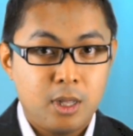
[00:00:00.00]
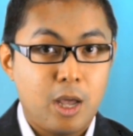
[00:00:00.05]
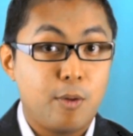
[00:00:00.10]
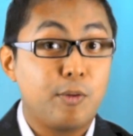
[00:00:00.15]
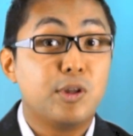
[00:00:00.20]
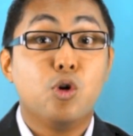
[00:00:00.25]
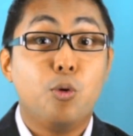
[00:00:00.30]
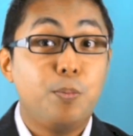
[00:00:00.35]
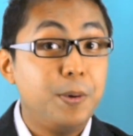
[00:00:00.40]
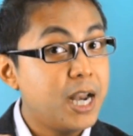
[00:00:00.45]
And
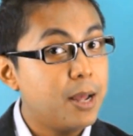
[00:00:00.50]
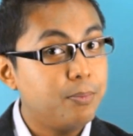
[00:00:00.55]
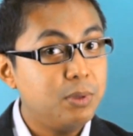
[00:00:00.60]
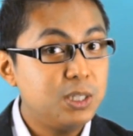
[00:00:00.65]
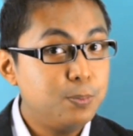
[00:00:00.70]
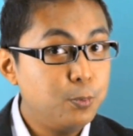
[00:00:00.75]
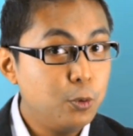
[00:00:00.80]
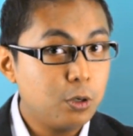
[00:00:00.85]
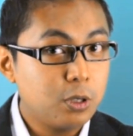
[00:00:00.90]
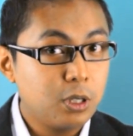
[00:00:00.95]
when you open up
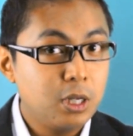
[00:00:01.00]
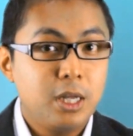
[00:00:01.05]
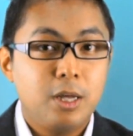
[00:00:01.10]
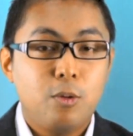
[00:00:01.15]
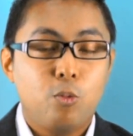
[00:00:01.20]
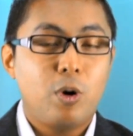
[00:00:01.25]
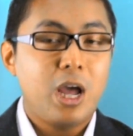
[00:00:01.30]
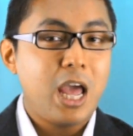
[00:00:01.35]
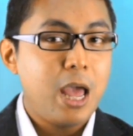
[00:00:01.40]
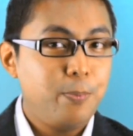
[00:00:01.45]
this book,
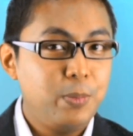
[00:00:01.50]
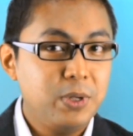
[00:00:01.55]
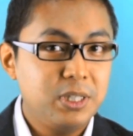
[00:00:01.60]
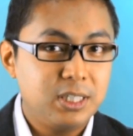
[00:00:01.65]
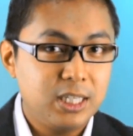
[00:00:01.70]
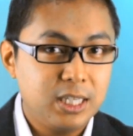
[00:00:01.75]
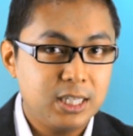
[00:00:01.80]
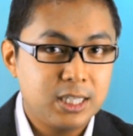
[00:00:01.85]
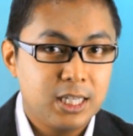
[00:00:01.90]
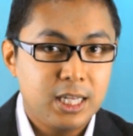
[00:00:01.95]
what
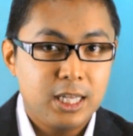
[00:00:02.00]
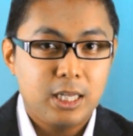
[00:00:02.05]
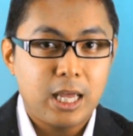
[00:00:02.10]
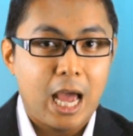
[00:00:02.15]
happens is,